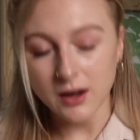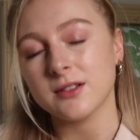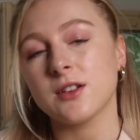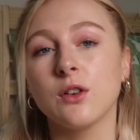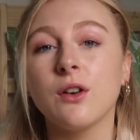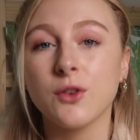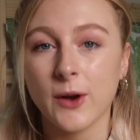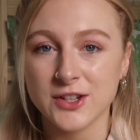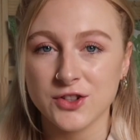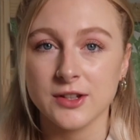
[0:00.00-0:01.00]
ask a lot of
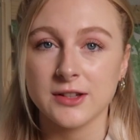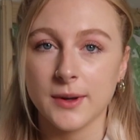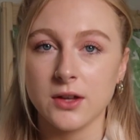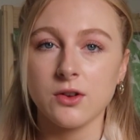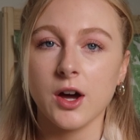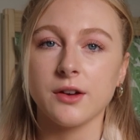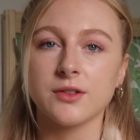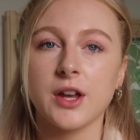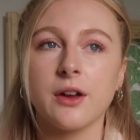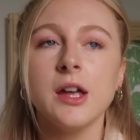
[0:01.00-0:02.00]
questions when you go.
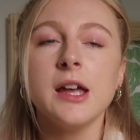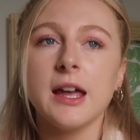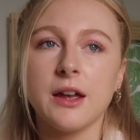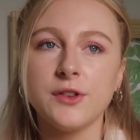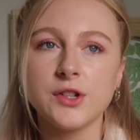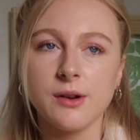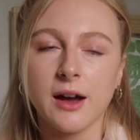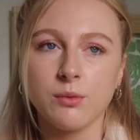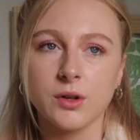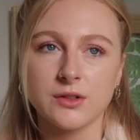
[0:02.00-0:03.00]
So if you do
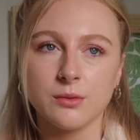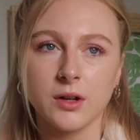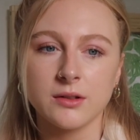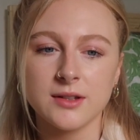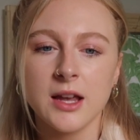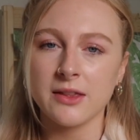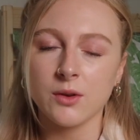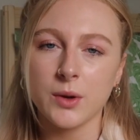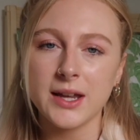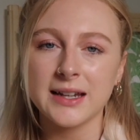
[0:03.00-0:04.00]
have one-to-ones in
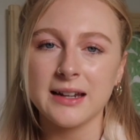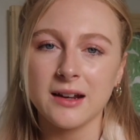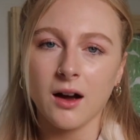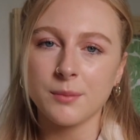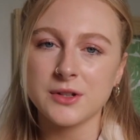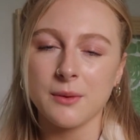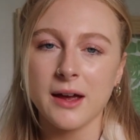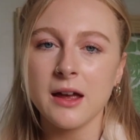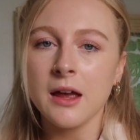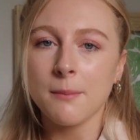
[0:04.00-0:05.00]
the week leading up to
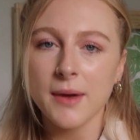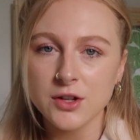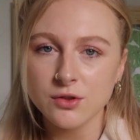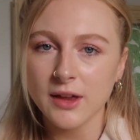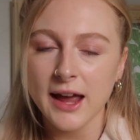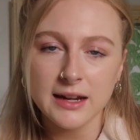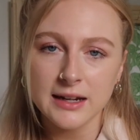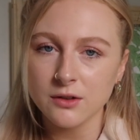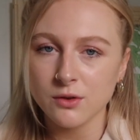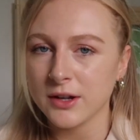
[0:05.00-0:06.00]
it, make sure that
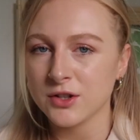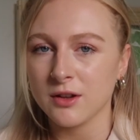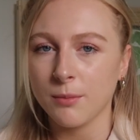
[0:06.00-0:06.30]
any little question